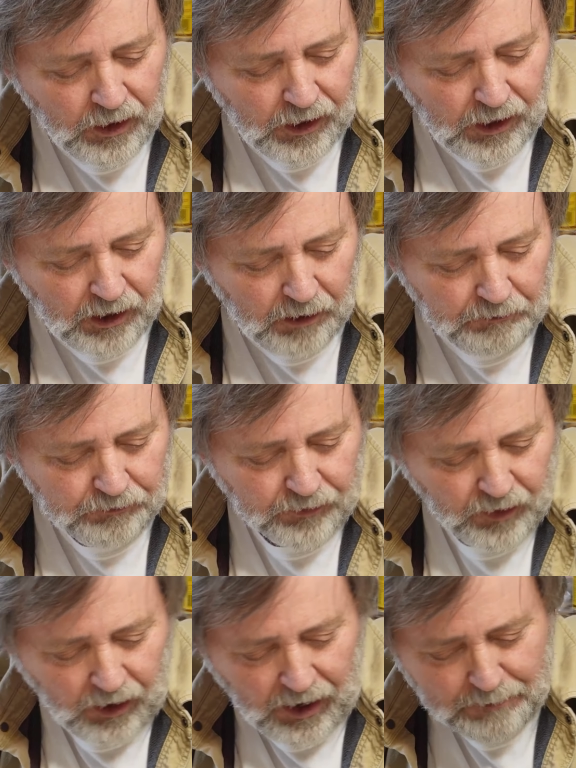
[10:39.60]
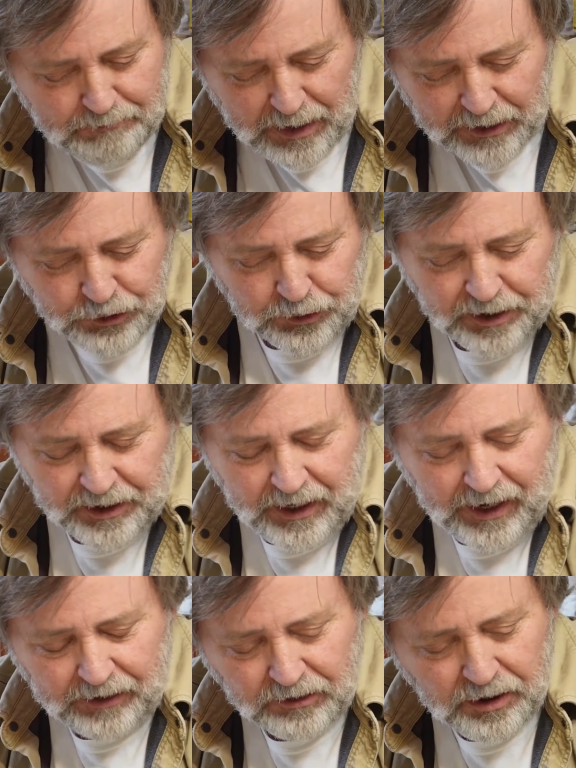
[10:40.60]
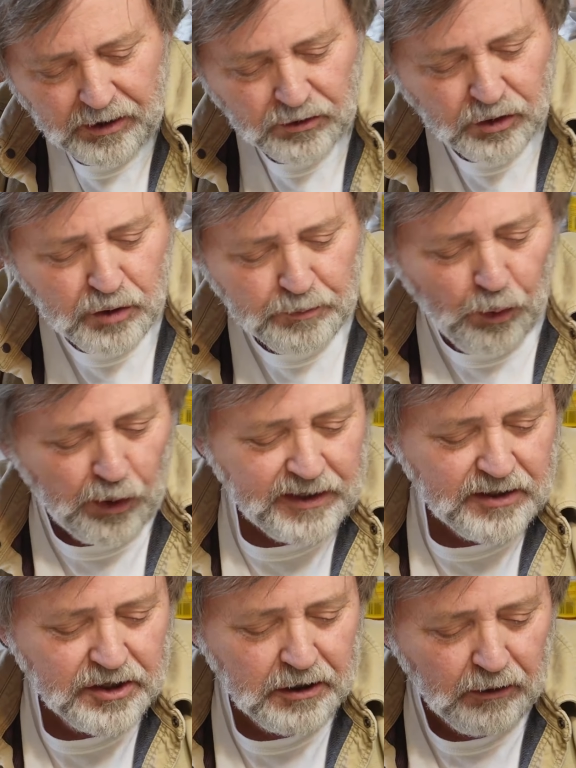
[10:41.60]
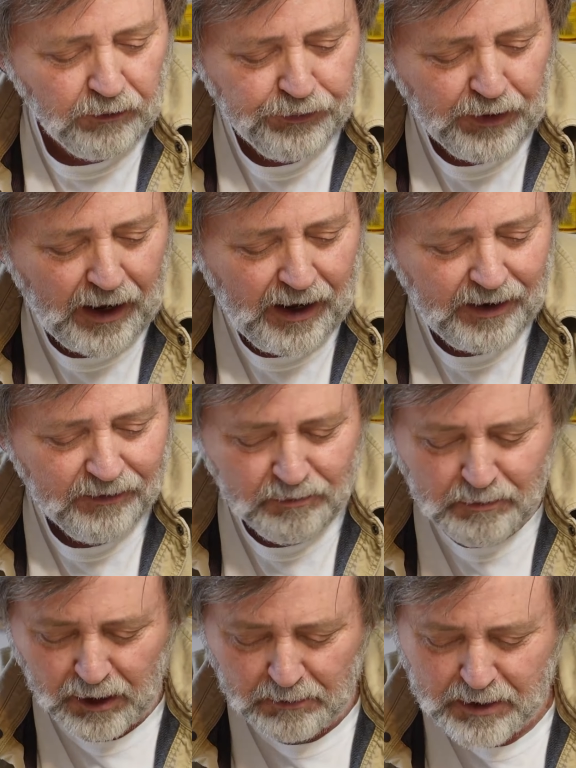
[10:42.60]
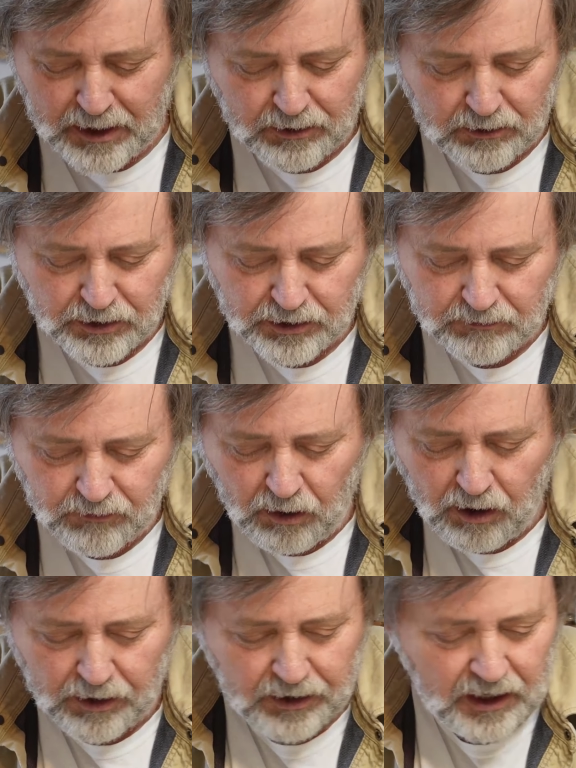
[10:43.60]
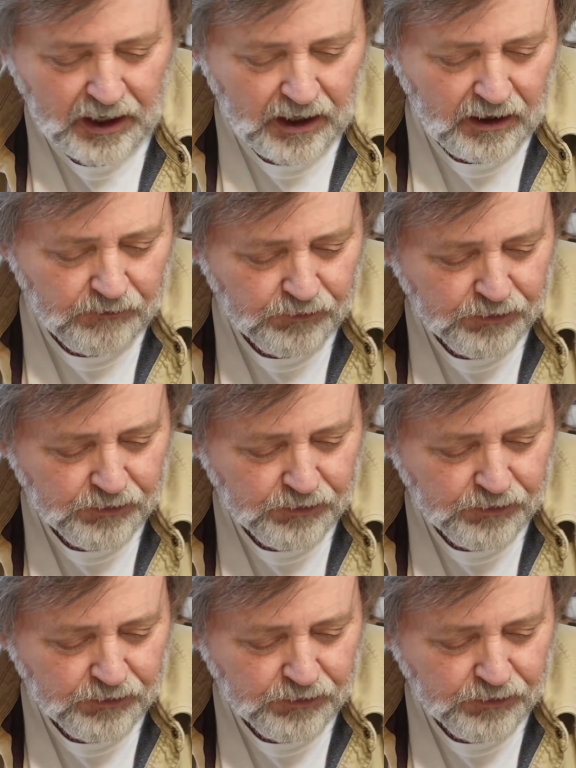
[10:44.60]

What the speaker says: I'm measuring at 2.05 millimeters on the